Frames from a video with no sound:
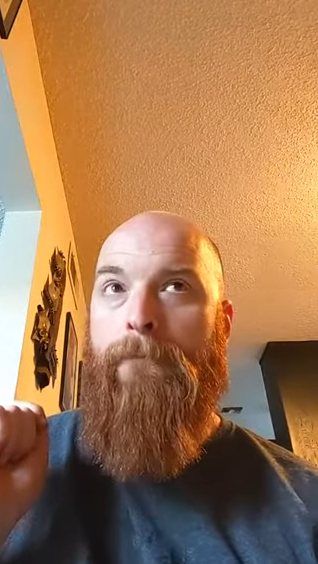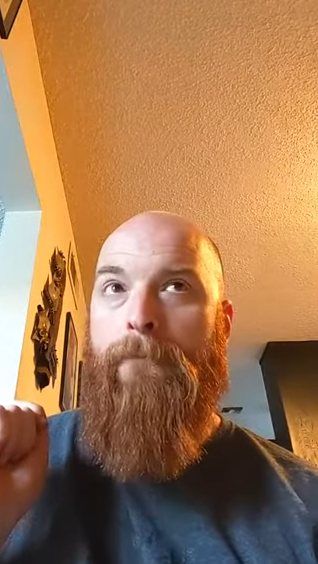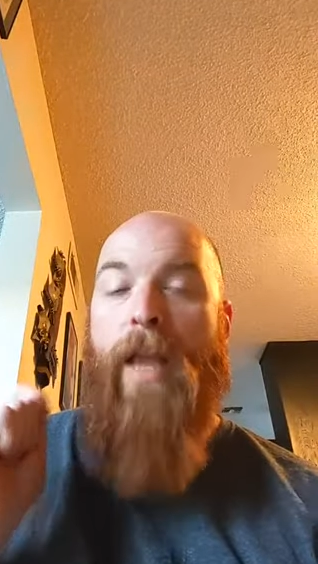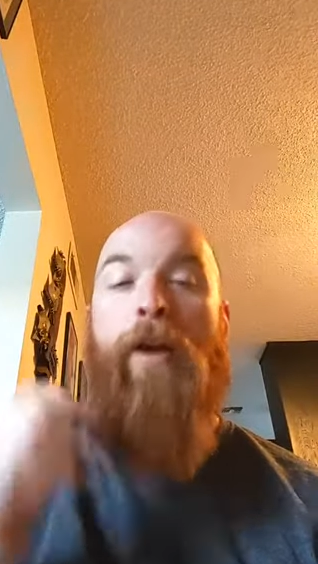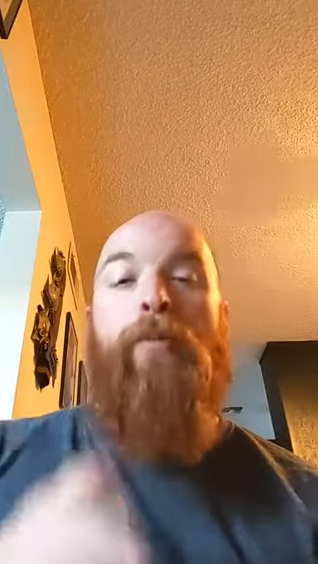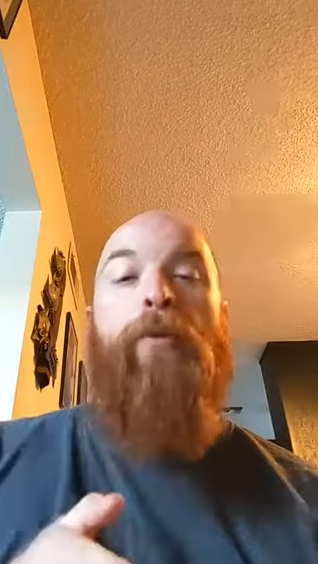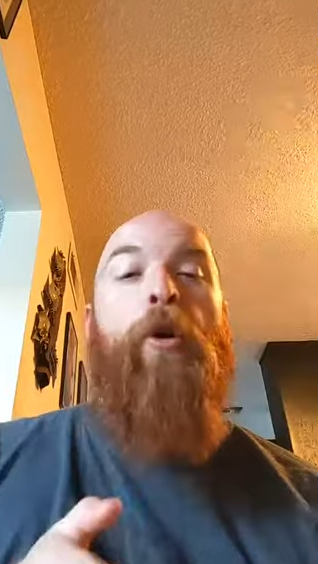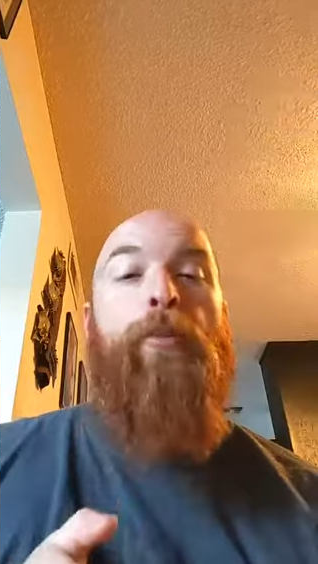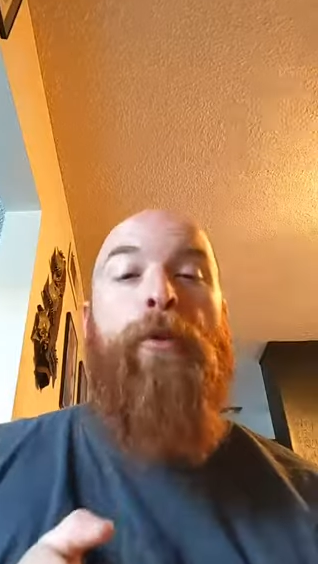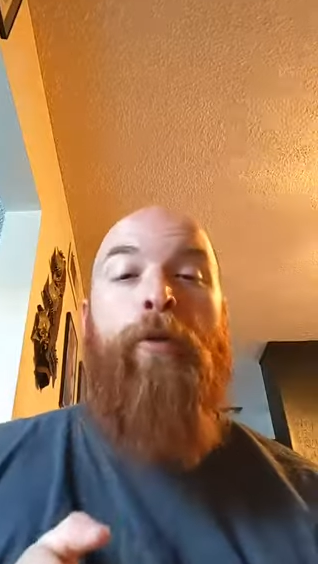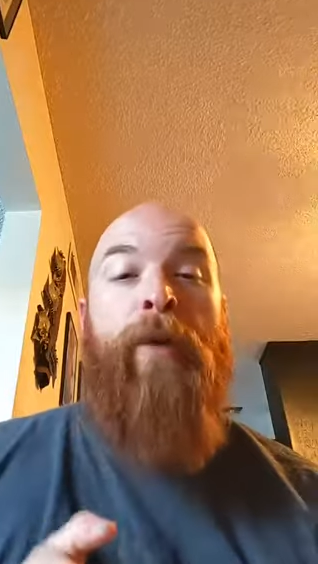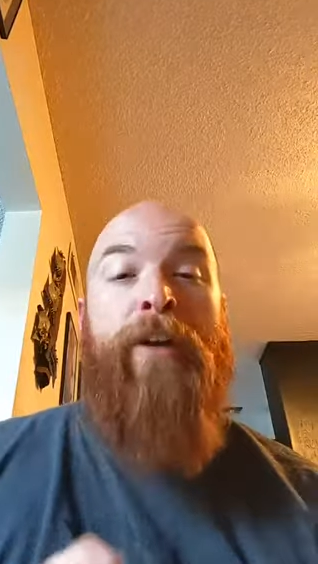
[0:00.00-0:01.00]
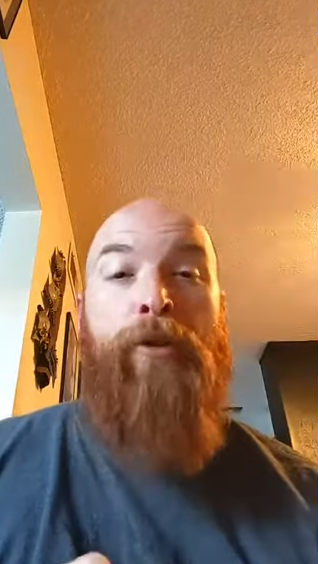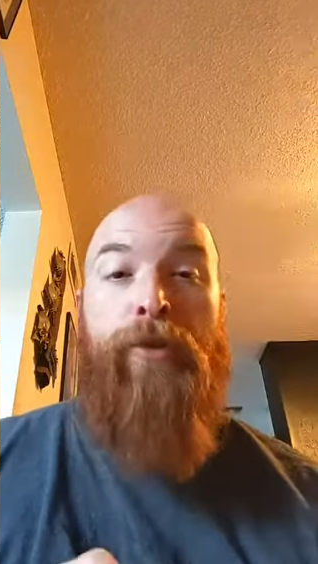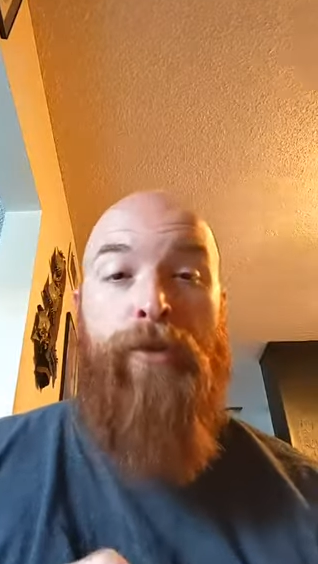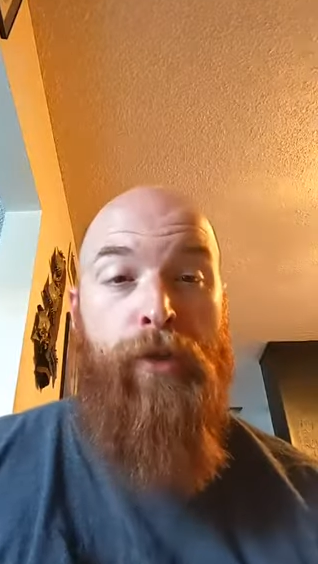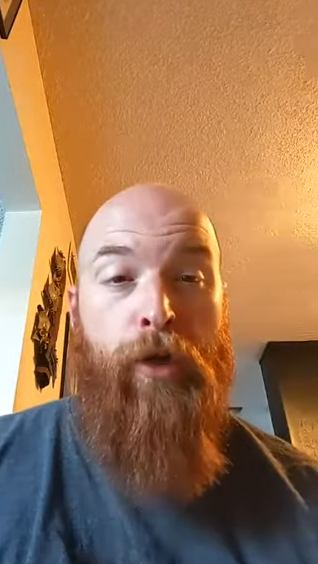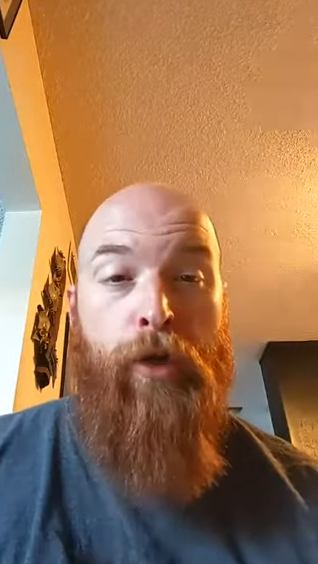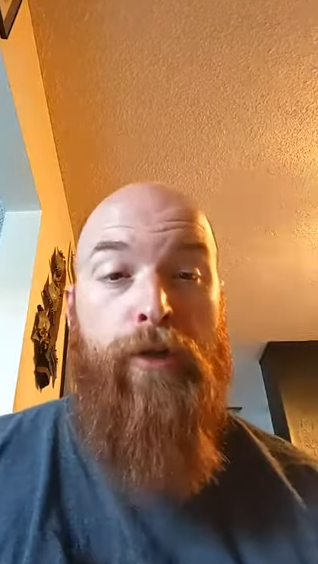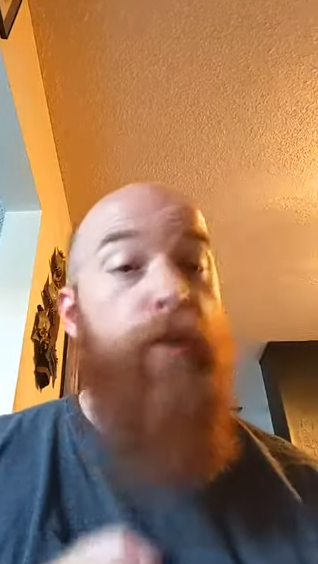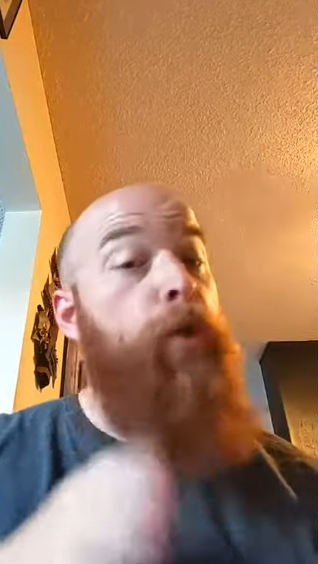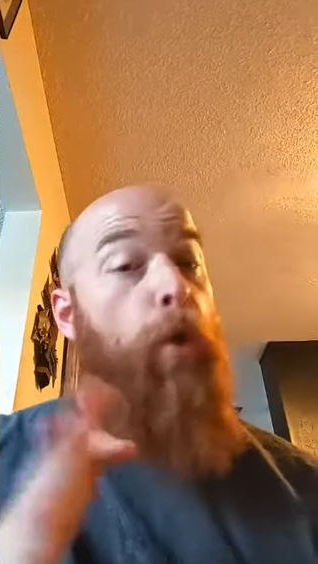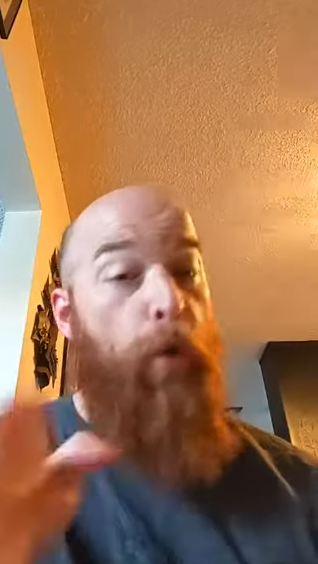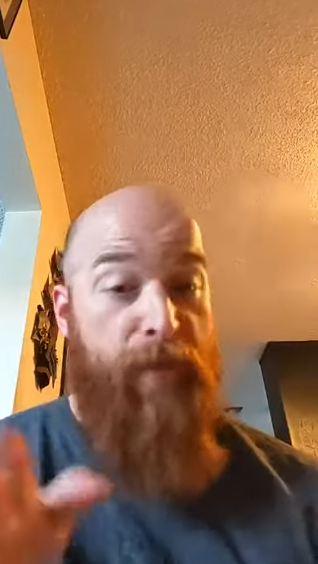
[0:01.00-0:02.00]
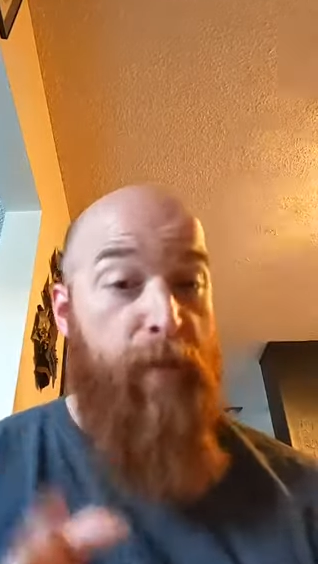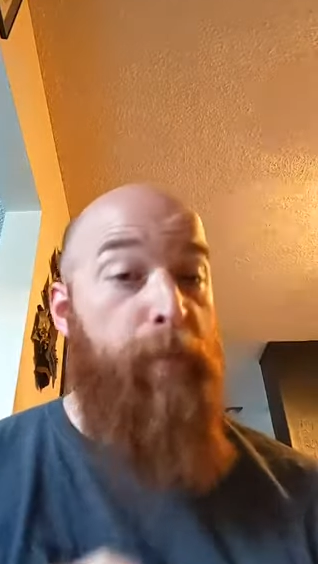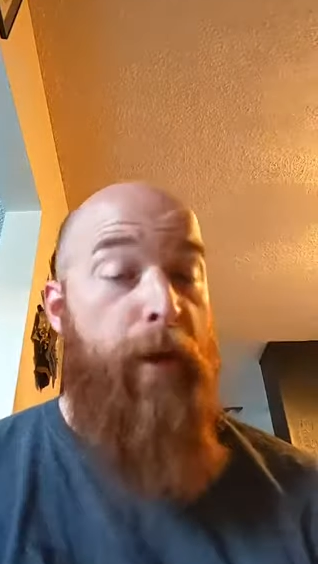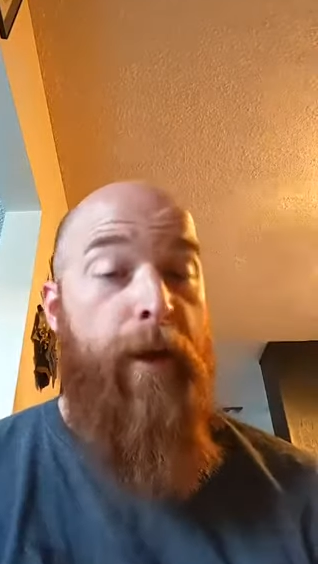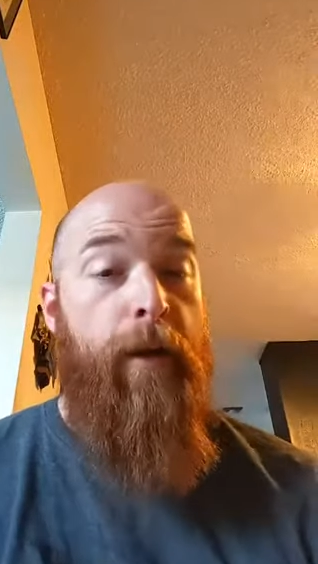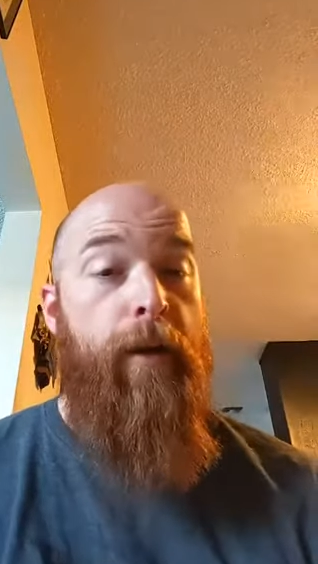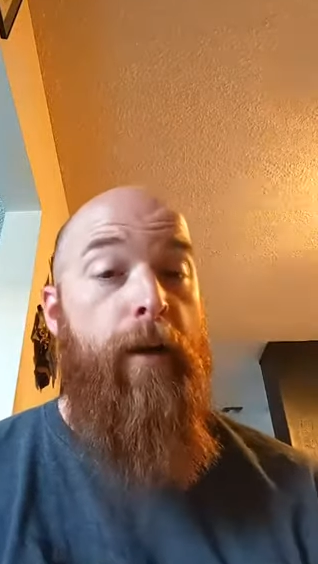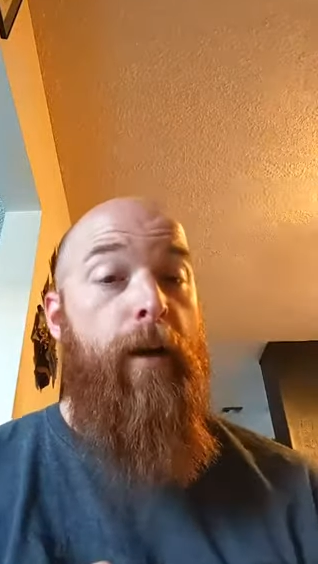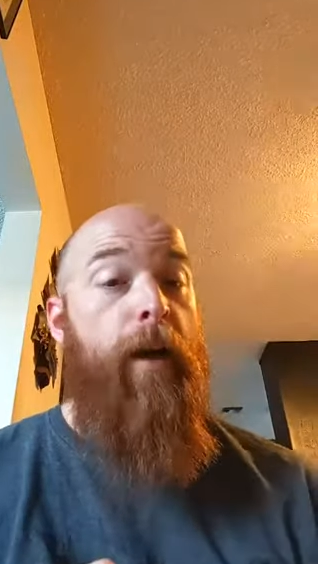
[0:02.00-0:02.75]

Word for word: inappropriate racial slurs towards a player.